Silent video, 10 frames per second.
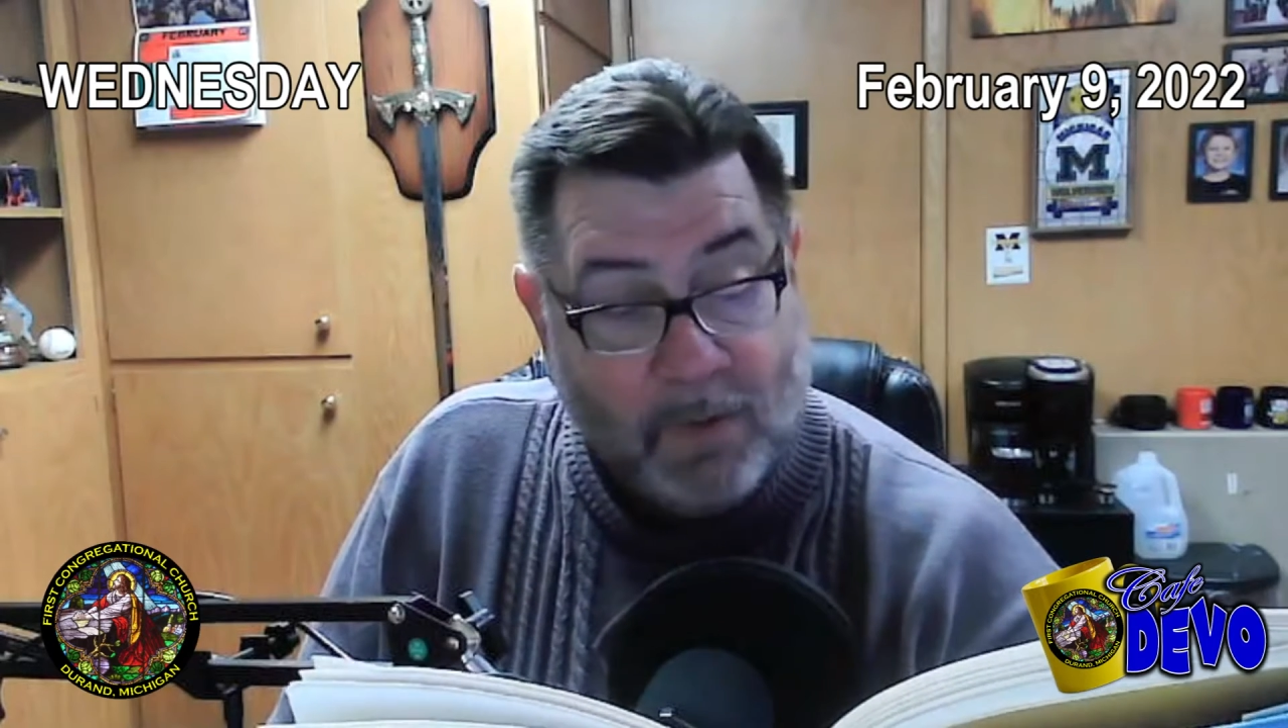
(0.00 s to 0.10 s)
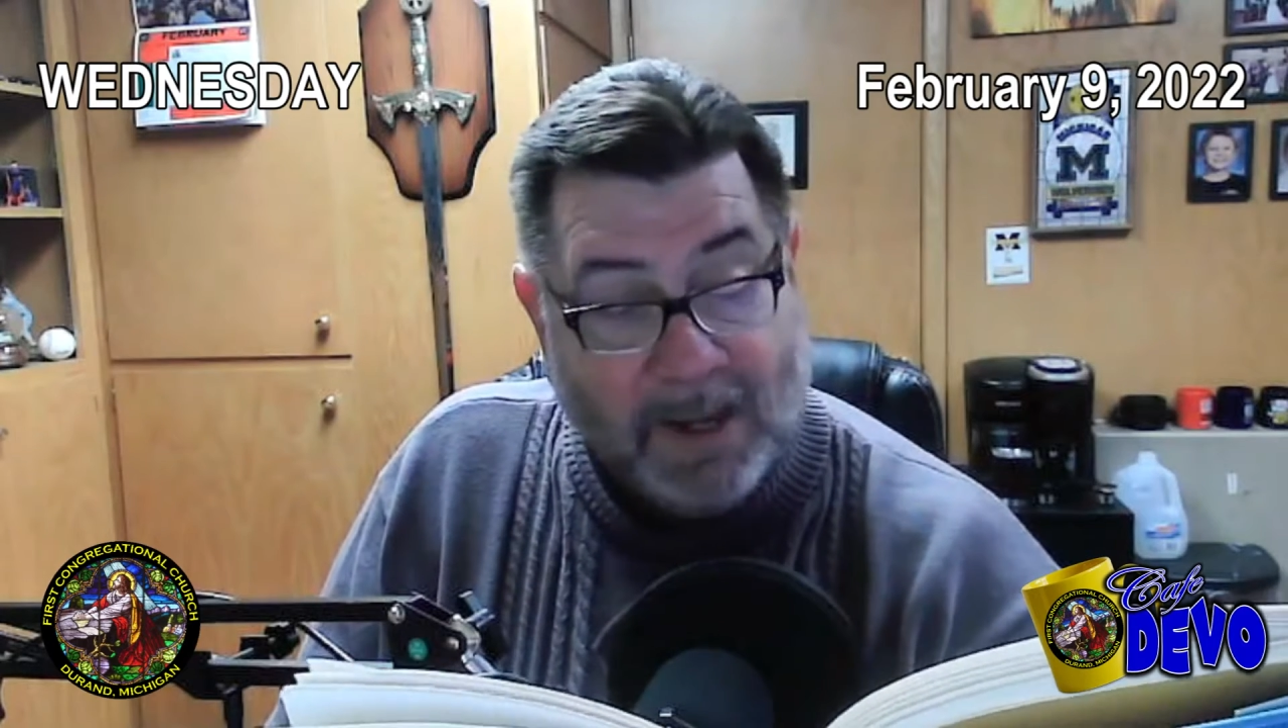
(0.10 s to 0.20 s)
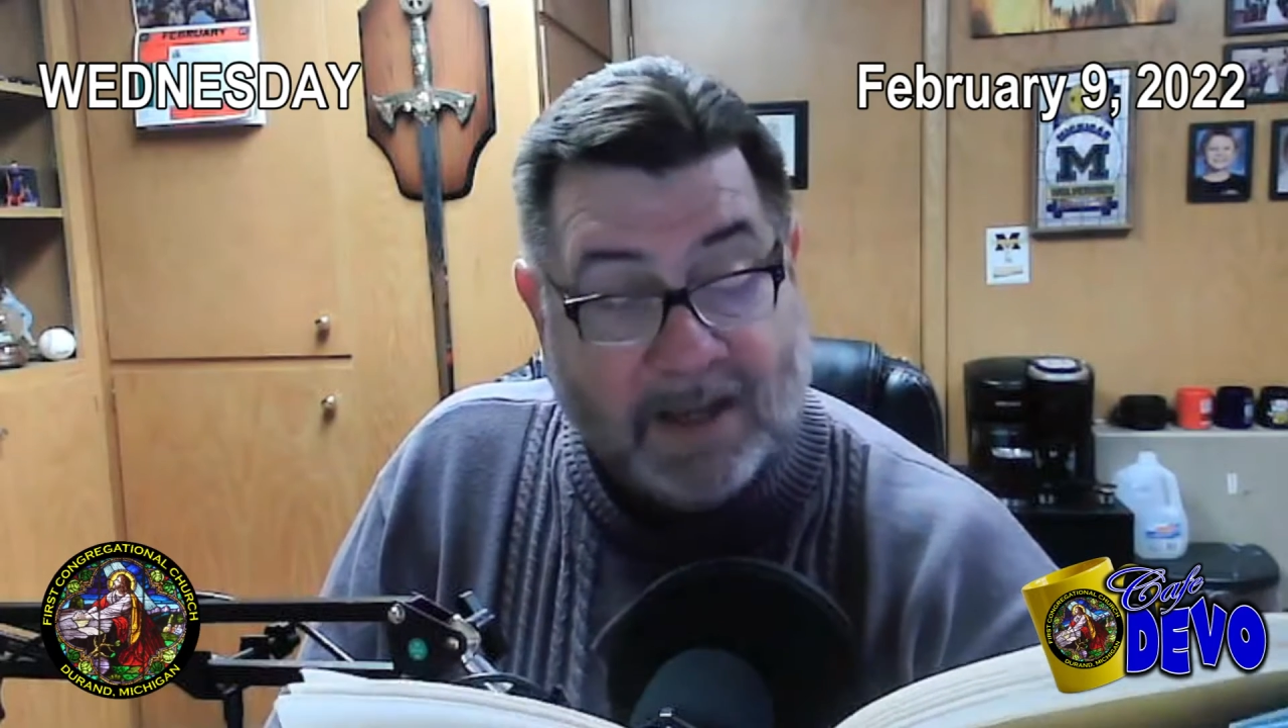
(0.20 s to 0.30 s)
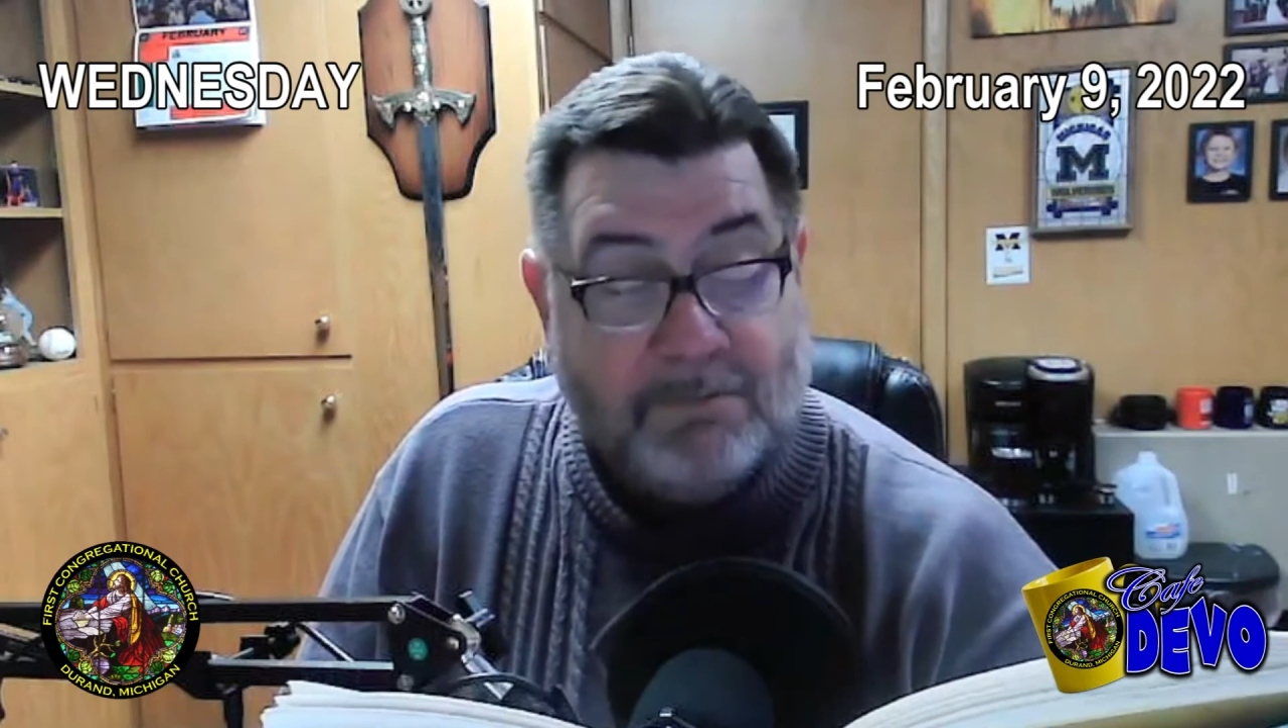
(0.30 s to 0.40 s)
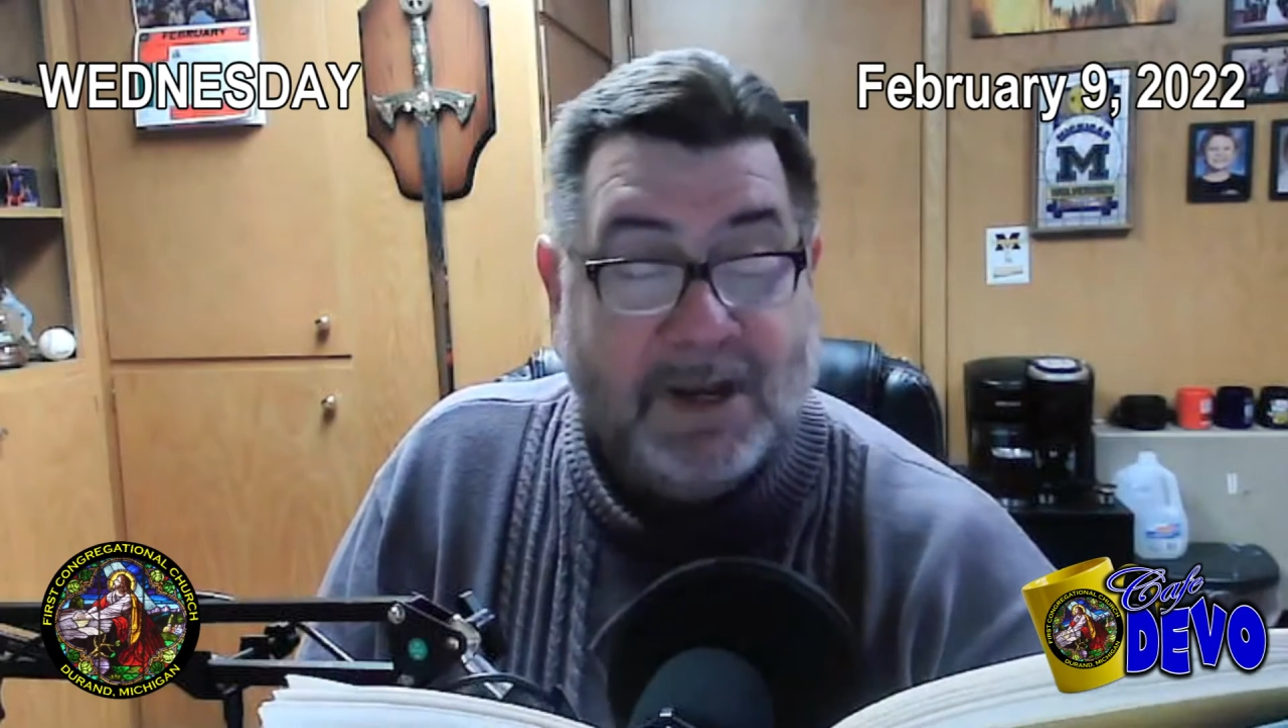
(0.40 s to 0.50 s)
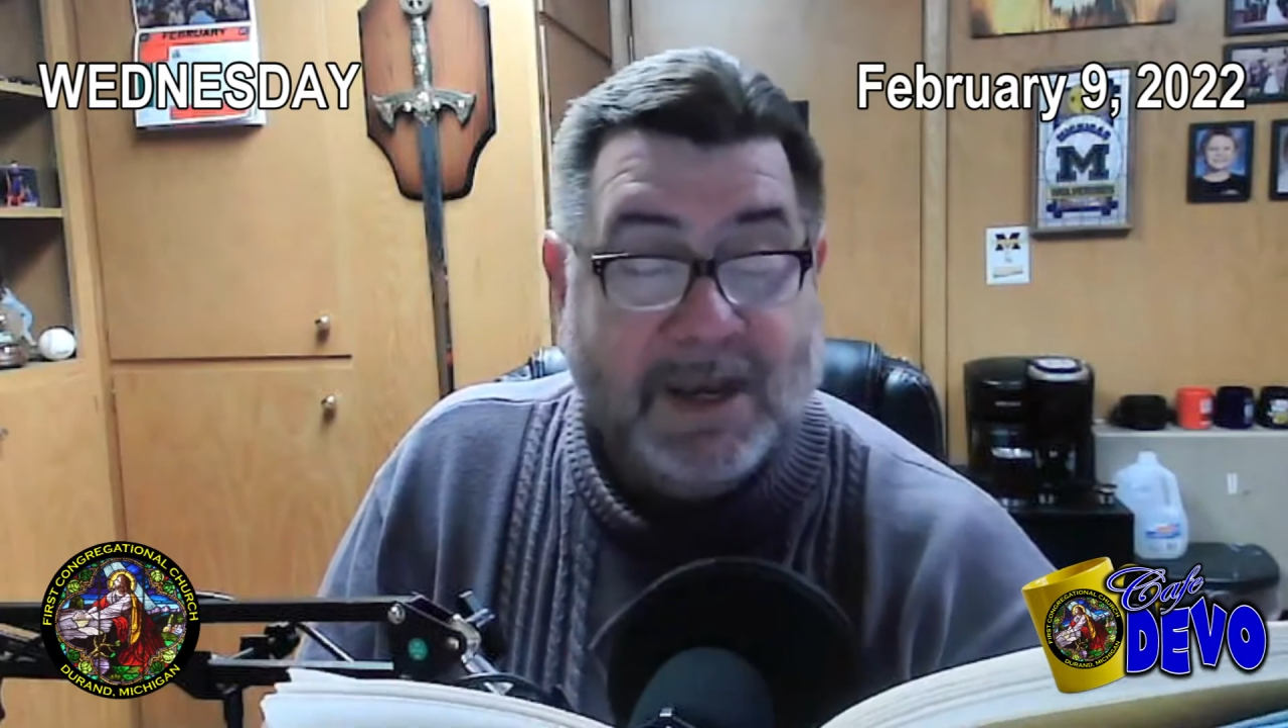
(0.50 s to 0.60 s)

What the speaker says: we can